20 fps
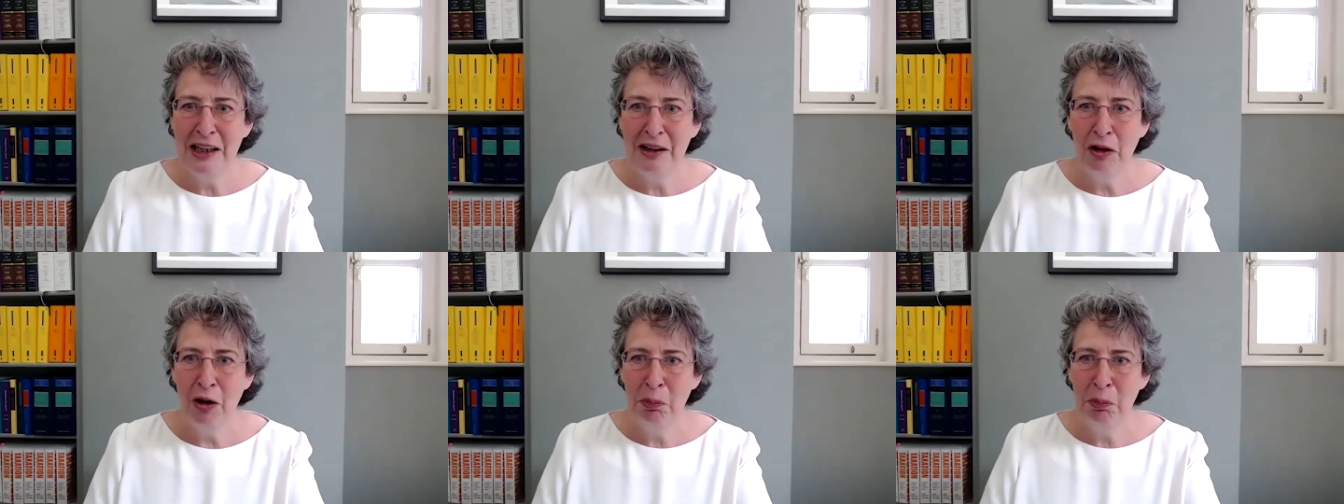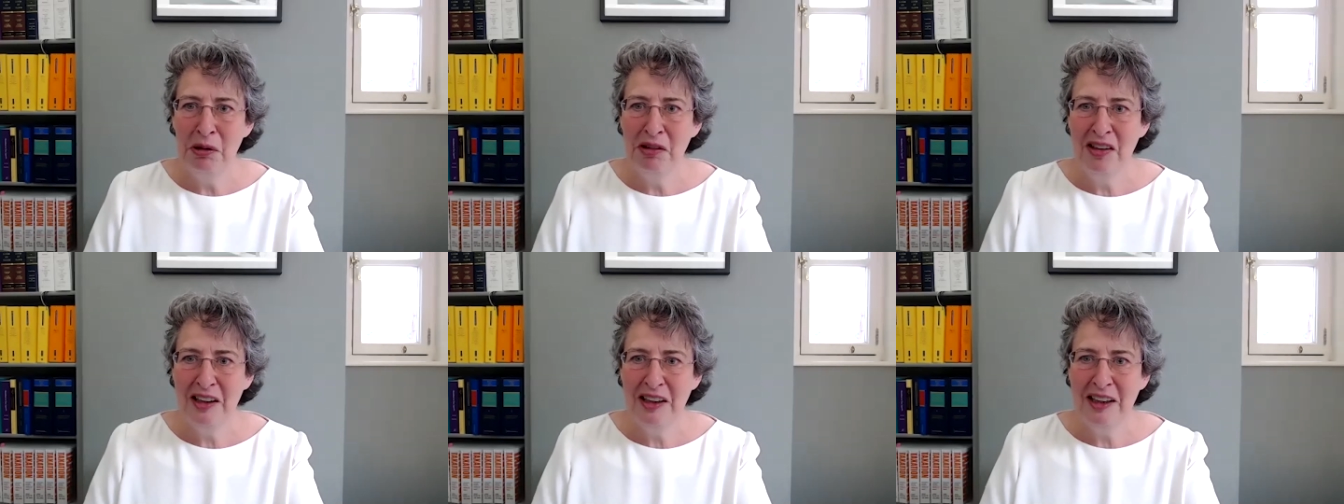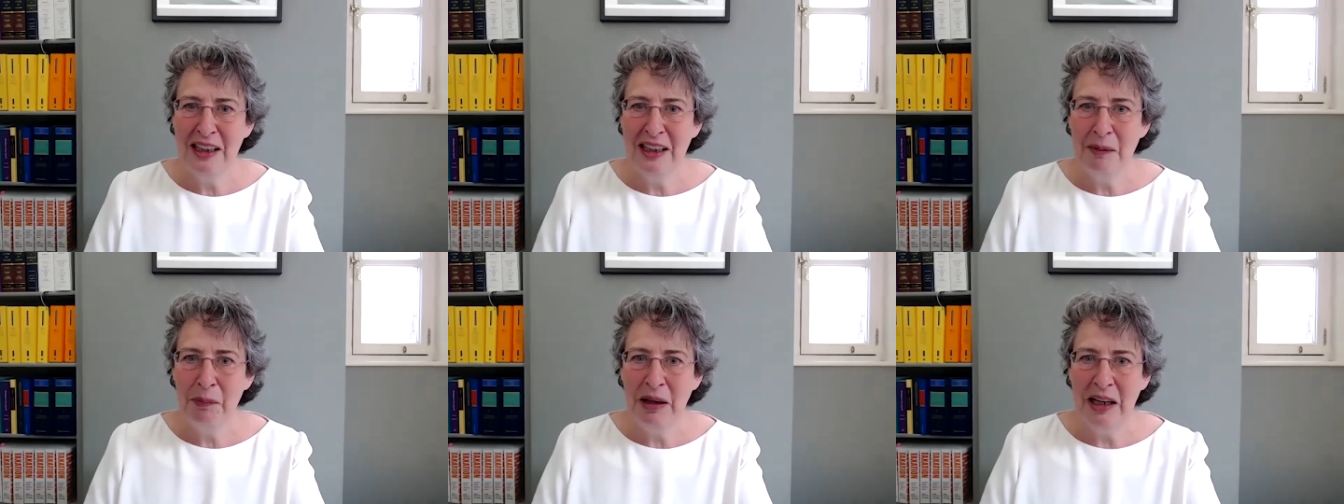not
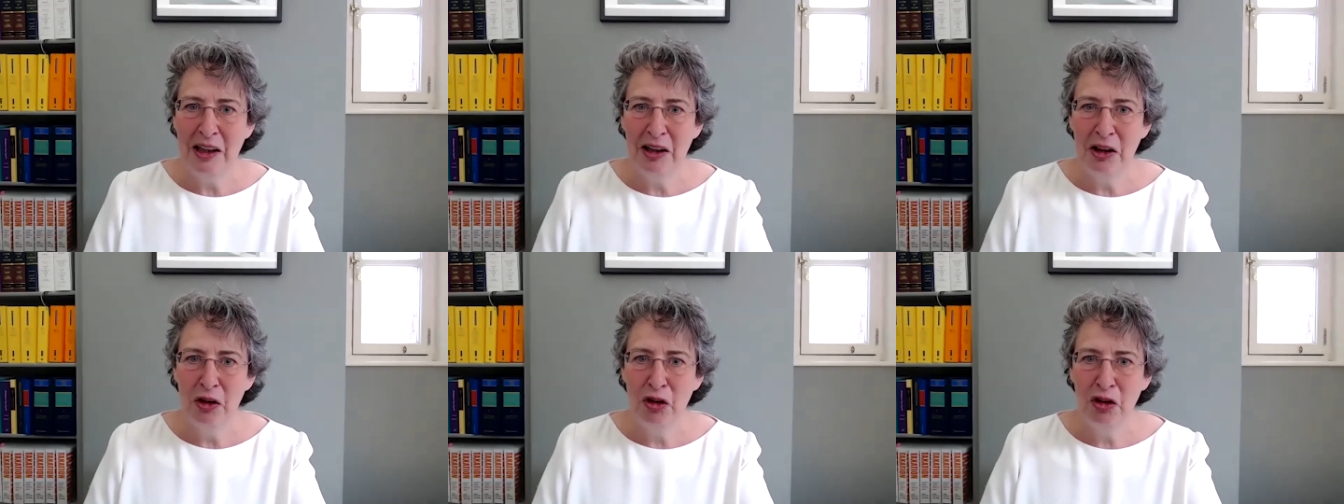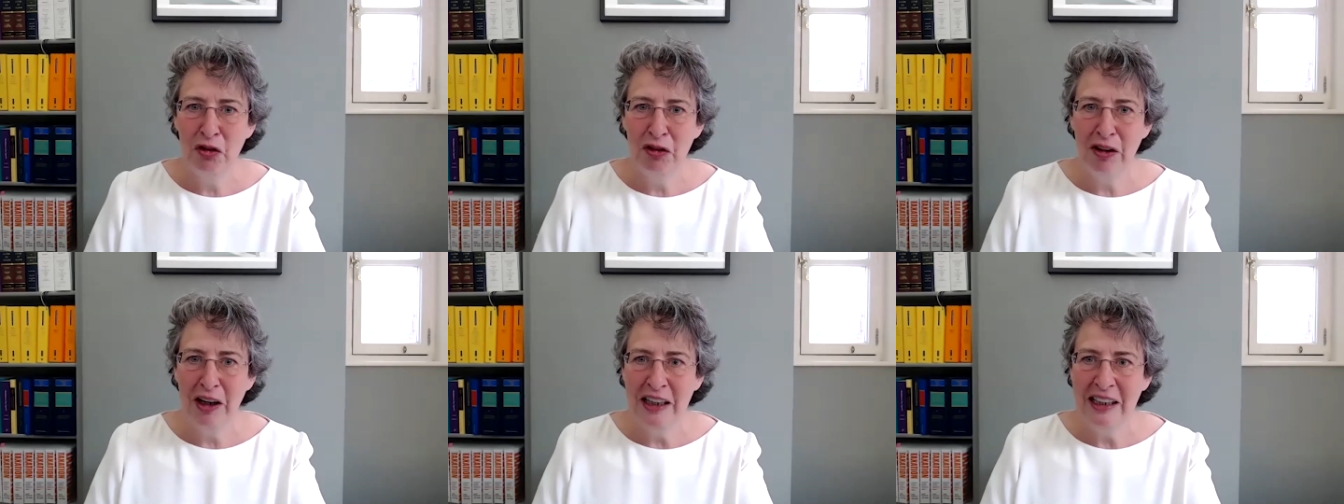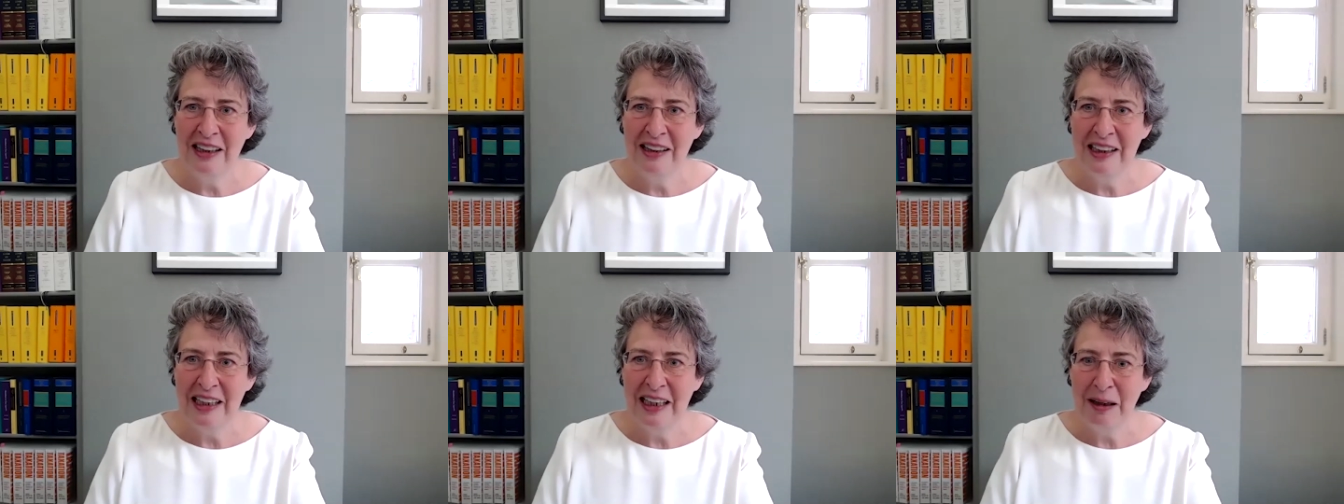particularly being used for
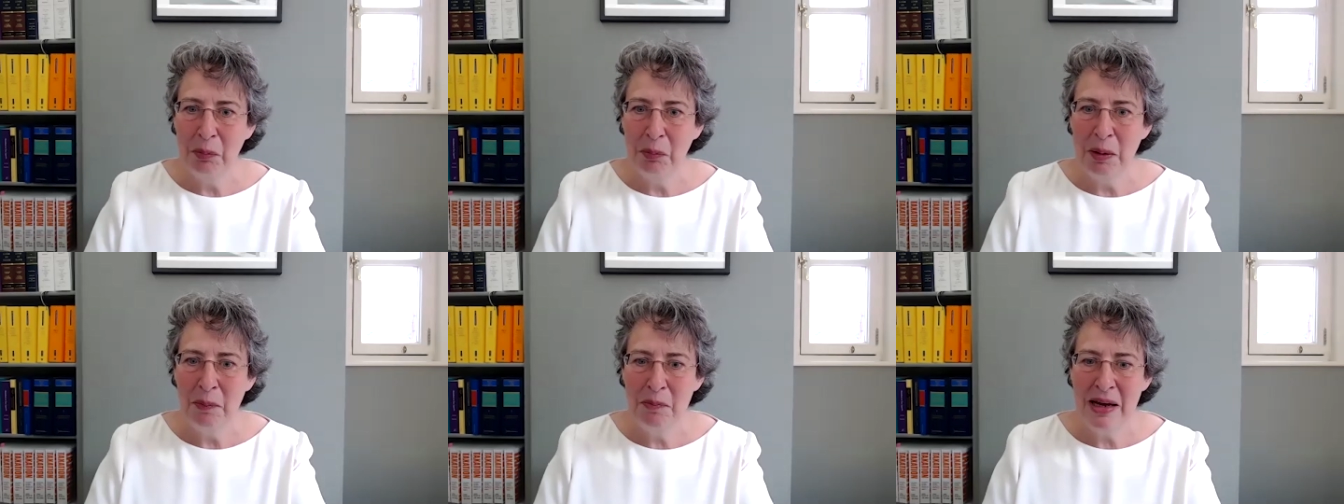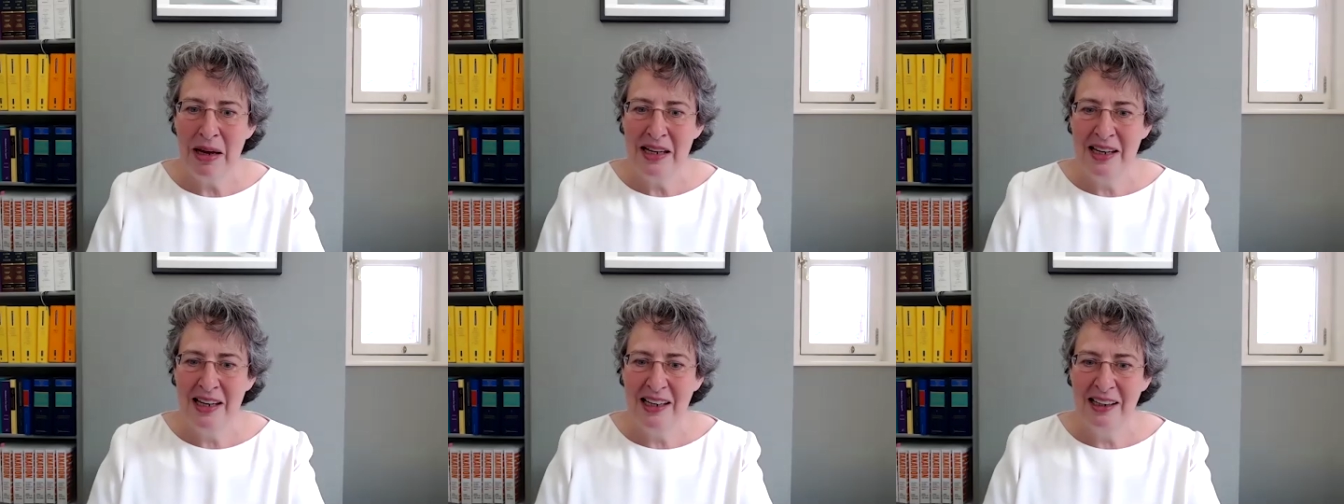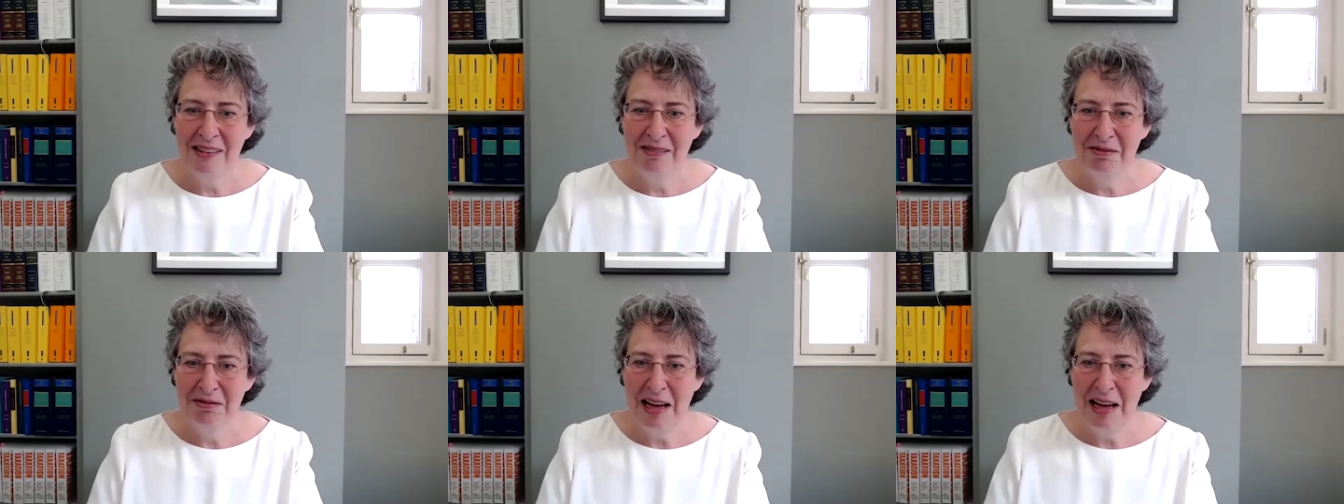anything, but
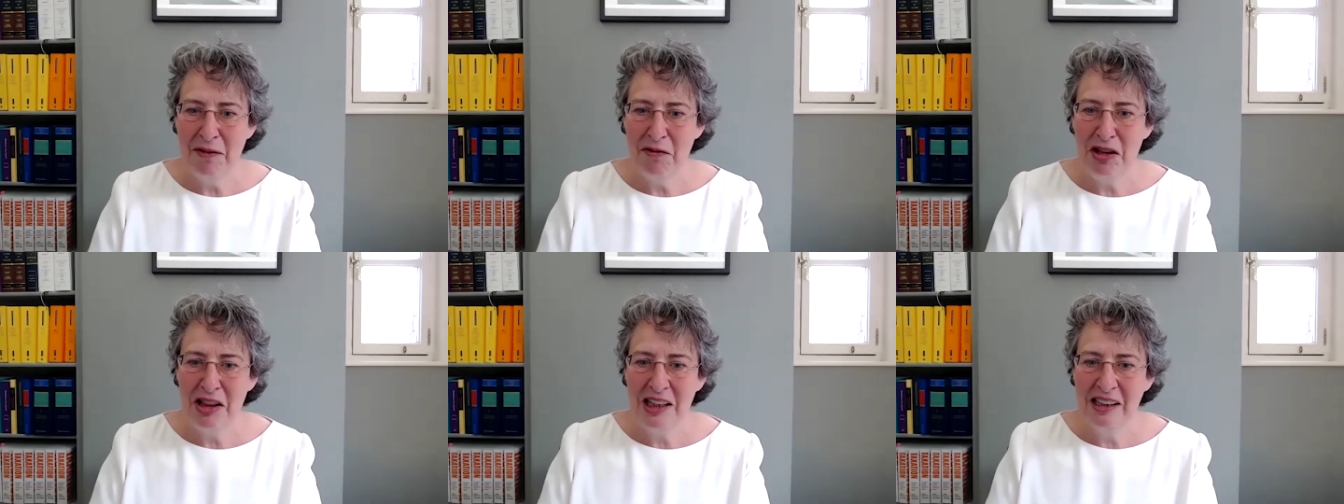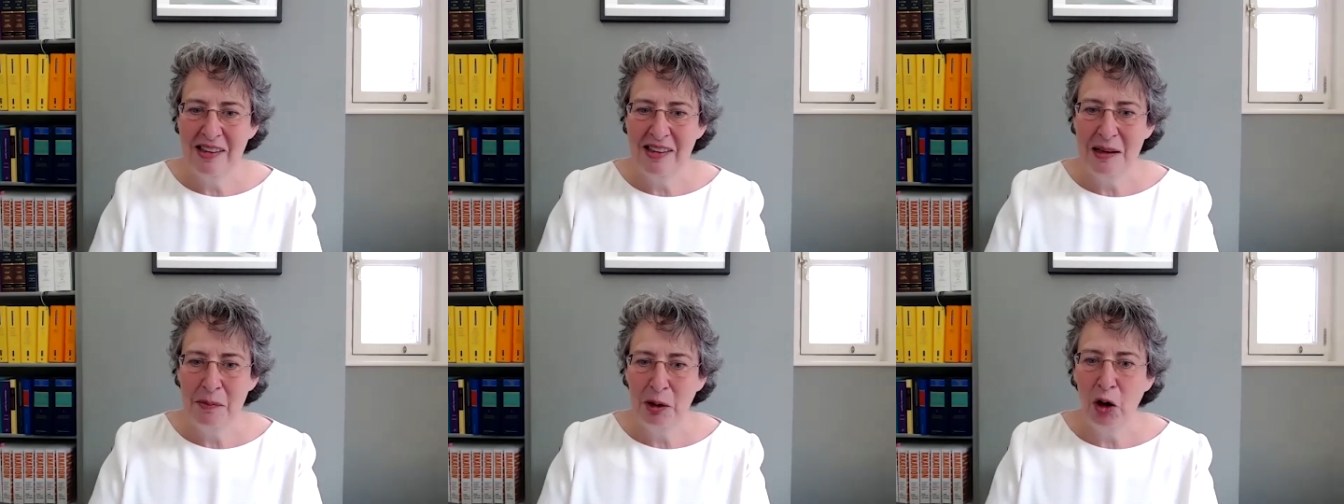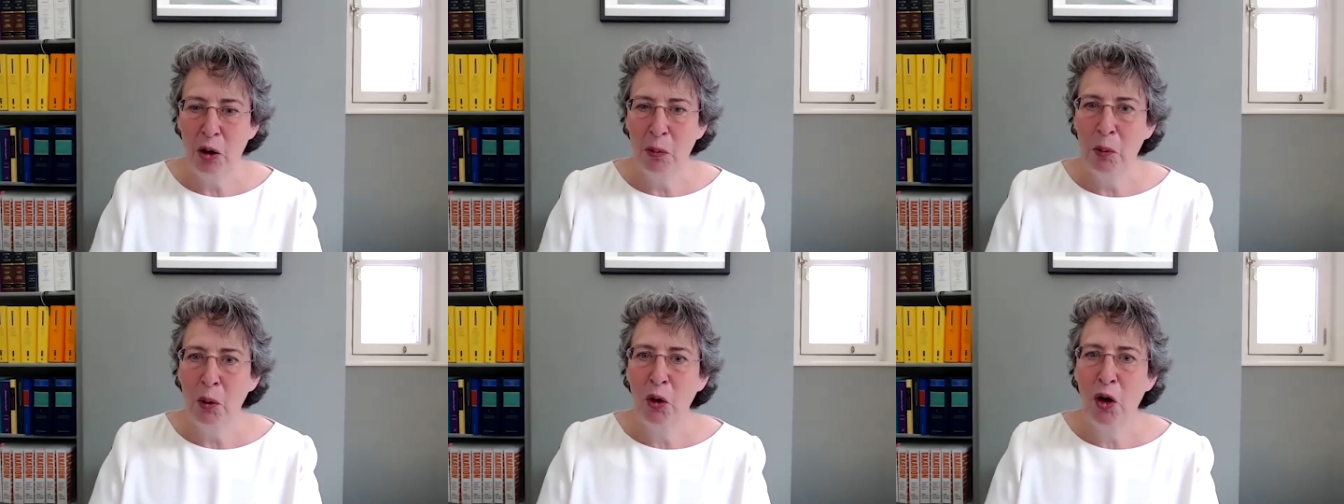making everything seem a
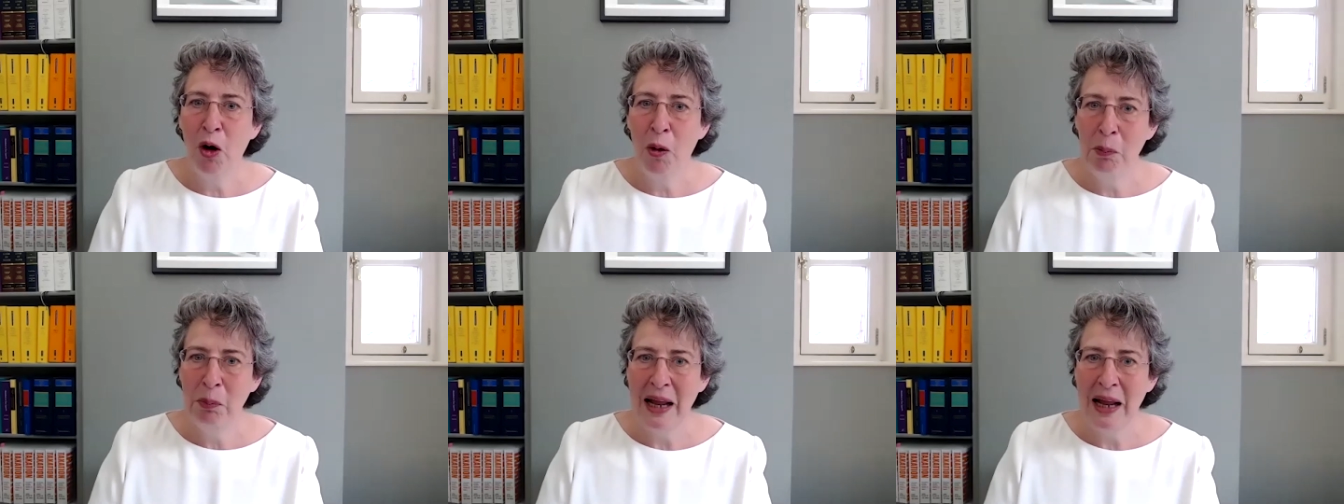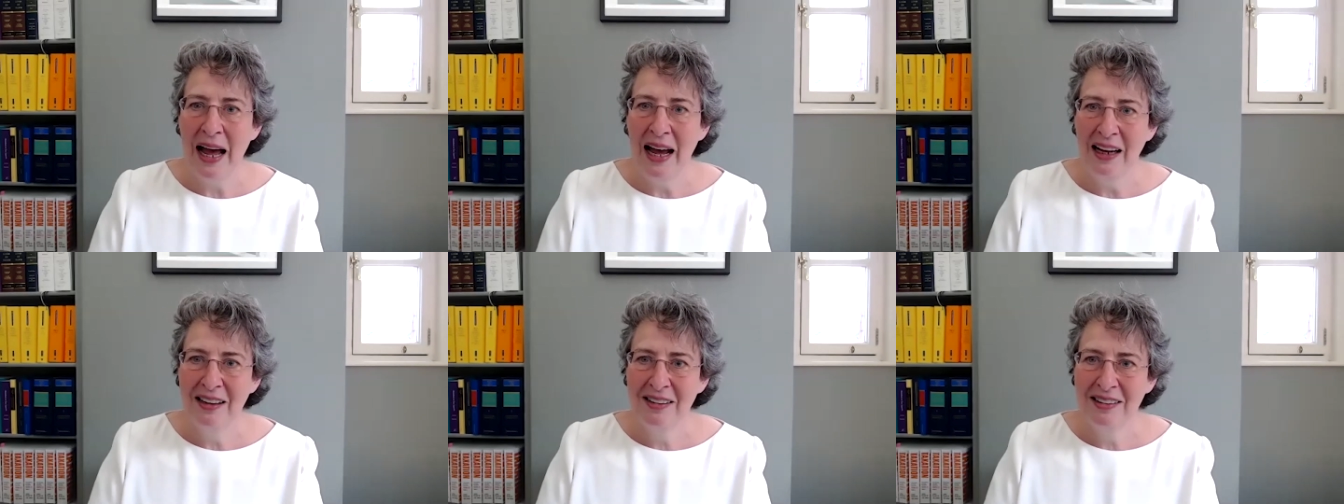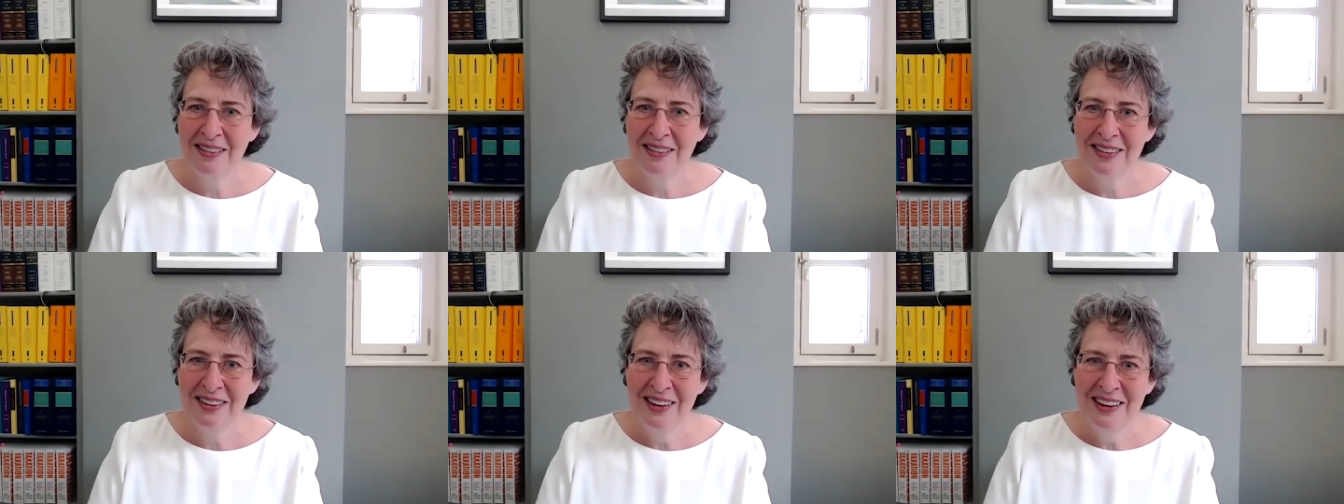lot more
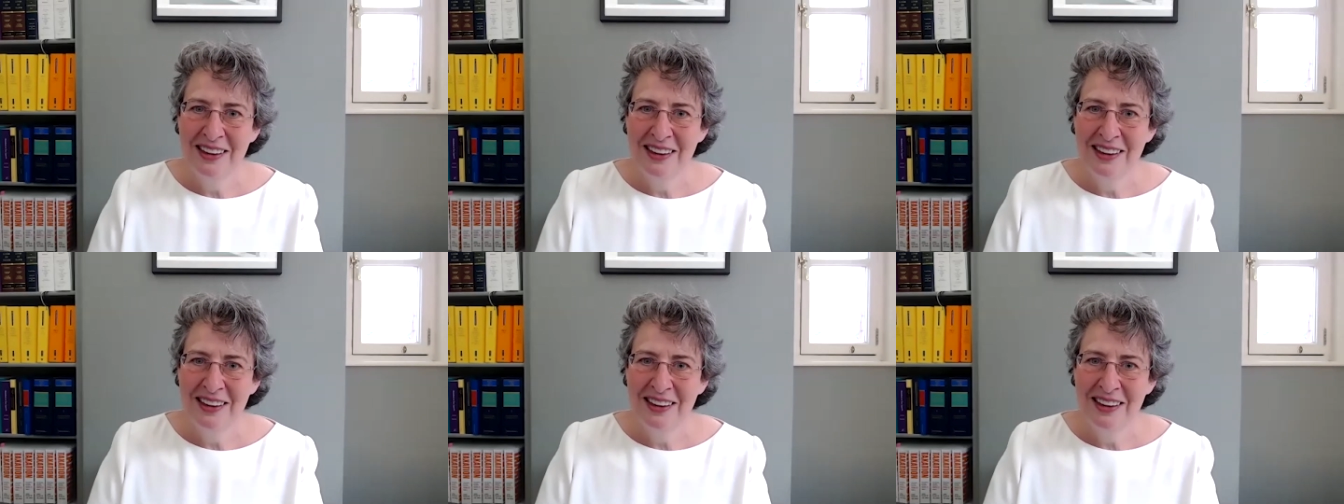complex